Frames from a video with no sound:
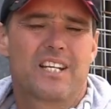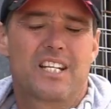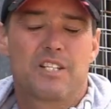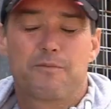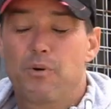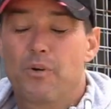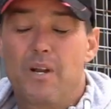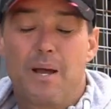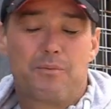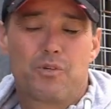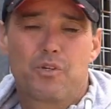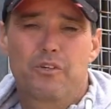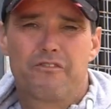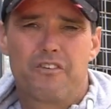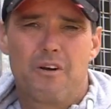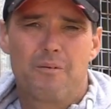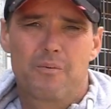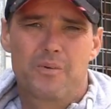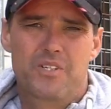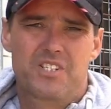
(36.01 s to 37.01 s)
And he's pulled up good
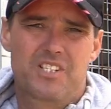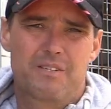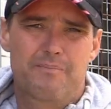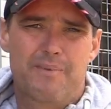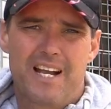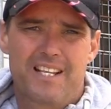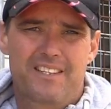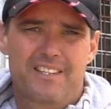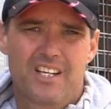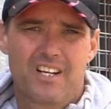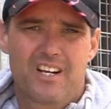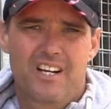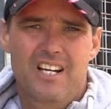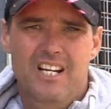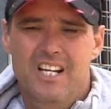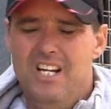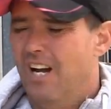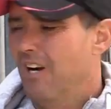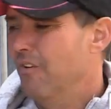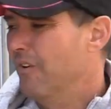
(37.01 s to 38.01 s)
from it, which is the main thing. I
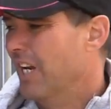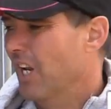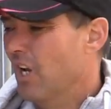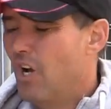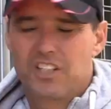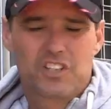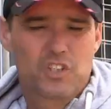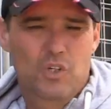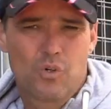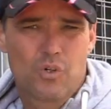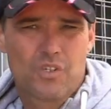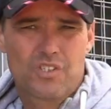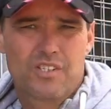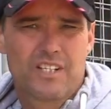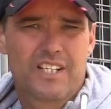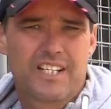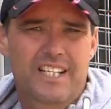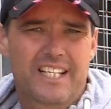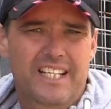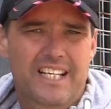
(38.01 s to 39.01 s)
really like the
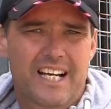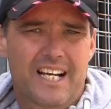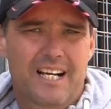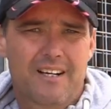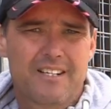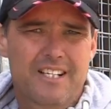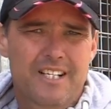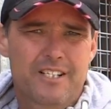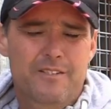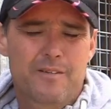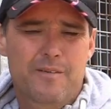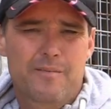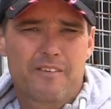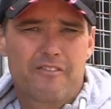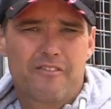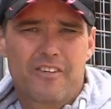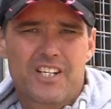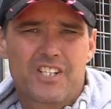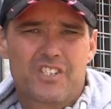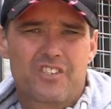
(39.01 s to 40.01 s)
horse, and it's been a
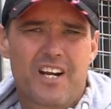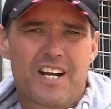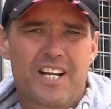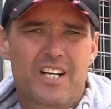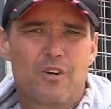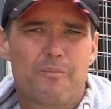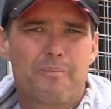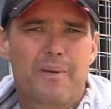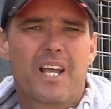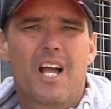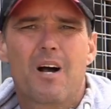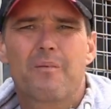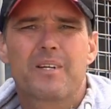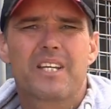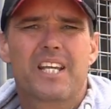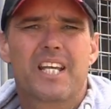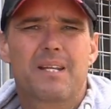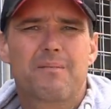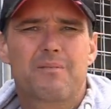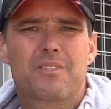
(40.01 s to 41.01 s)
bit frustrating not being able
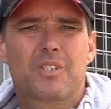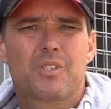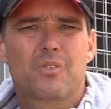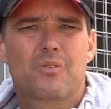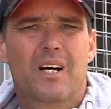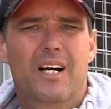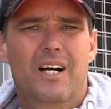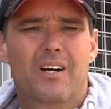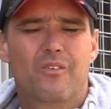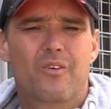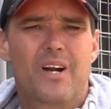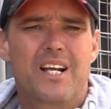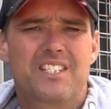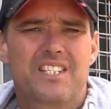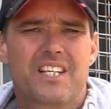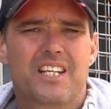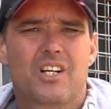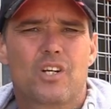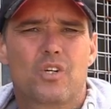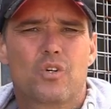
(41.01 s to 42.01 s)
to get him to
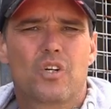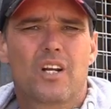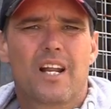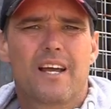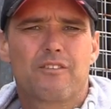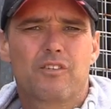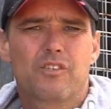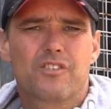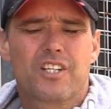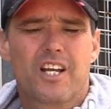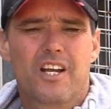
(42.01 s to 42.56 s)
racing at a good level.